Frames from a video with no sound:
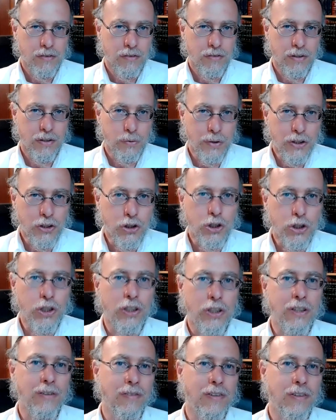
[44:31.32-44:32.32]
for the
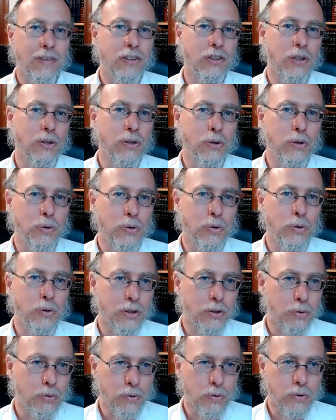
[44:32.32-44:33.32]
return of the soul to
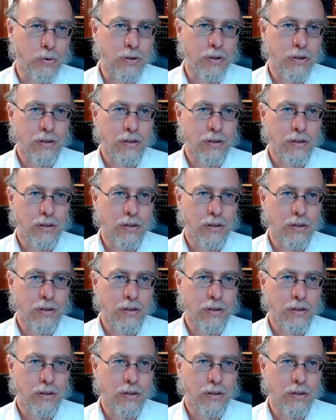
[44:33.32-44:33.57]
its root.